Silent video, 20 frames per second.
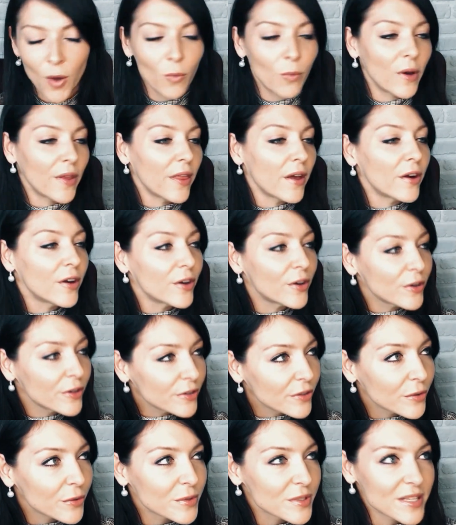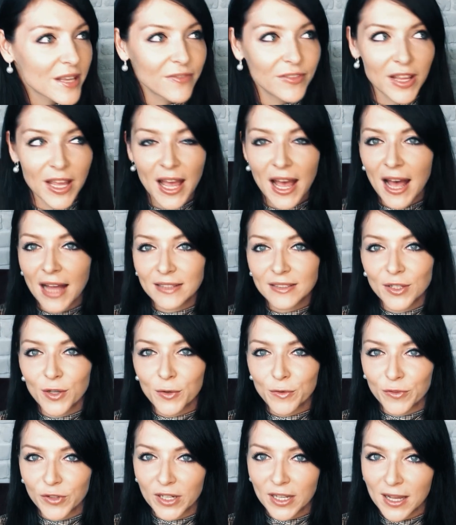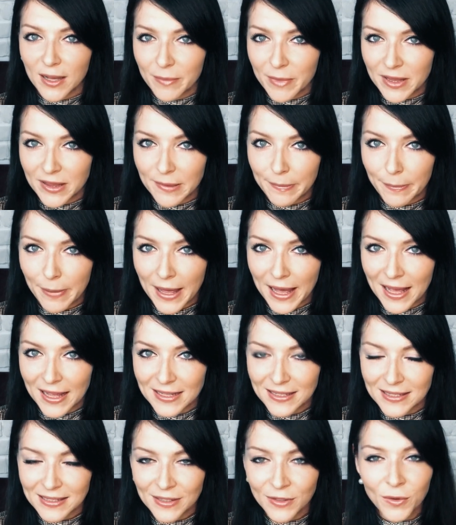What hurdles have they had to overcome in the past?